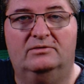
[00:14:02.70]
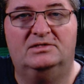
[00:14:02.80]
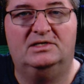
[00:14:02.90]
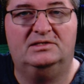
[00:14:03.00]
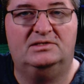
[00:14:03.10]

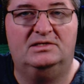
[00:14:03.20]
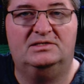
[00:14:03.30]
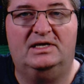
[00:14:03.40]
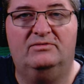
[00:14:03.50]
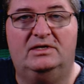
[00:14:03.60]
around $60,
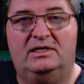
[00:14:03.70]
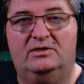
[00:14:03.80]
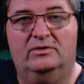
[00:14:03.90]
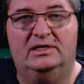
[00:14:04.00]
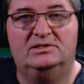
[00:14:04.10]

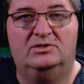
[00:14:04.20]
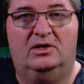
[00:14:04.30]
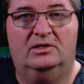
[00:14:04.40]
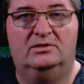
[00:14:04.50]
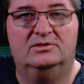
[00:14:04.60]
$70
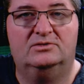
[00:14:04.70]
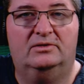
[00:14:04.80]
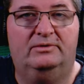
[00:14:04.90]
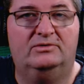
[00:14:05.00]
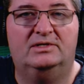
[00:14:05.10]
US,
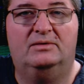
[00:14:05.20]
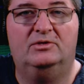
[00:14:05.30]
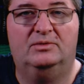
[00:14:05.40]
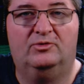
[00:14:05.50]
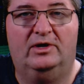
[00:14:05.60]
so about
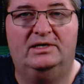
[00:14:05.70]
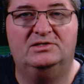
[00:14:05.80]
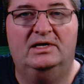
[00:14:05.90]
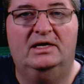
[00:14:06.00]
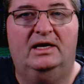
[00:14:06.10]
double the
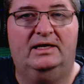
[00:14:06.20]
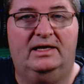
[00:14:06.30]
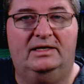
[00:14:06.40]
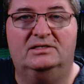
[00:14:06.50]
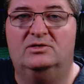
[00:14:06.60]
price.
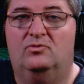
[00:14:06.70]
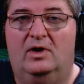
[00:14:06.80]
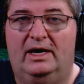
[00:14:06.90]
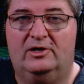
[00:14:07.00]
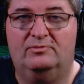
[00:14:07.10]
Again, it's a
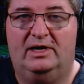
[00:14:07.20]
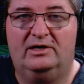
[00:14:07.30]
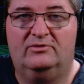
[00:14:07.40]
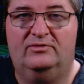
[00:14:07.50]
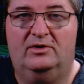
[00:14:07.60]
wired
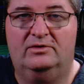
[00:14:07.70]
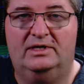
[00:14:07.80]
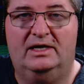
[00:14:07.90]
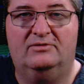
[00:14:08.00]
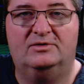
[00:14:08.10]

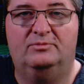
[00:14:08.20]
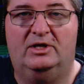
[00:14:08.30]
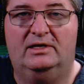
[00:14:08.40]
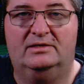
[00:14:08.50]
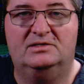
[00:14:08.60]
microphone. You have to
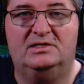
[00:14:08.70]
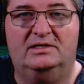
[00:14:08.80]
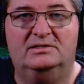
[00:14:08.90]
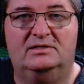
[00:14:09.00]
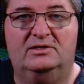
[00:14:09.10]
plug this
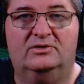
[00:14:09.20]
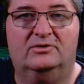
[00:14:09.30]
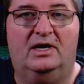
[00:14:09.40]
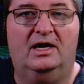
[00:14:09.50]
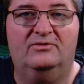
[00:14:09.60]
into
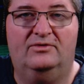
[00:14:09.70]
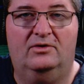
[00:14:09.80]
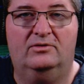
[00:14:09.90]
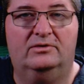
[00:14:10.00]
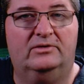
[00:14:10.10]
your
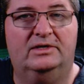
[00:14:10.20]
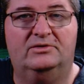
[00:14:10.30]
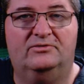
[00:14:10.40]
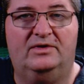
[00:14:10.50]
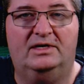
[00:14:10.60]
iPhone or
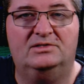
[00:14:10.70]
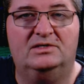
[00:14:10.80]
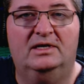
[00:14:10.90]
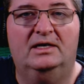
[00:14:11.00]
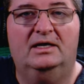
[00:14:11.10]

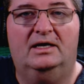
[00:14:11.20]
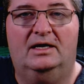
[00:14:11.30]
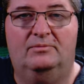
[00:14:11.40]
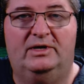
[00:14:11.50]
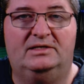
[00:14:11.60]
interface.
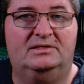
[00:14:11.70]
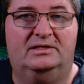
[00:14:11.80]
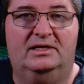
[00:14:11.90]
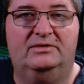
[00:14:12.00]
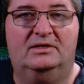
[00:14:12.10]
But
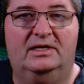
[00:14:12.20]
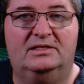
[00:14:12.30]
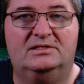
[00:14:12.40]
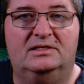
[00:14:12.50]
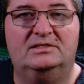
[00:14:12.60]

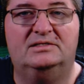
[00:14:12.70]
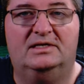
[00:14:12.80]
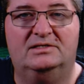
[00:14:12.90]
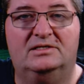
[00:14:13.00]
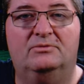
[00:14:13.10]
nonetheless,
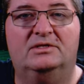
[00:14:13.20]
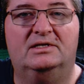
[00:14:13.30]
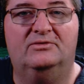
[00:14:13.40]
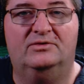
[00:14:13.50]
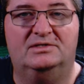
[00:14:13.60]
let's see
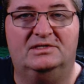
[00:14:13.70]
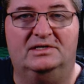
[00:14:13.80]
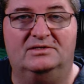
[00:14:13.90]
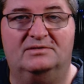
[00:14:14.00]
what the difference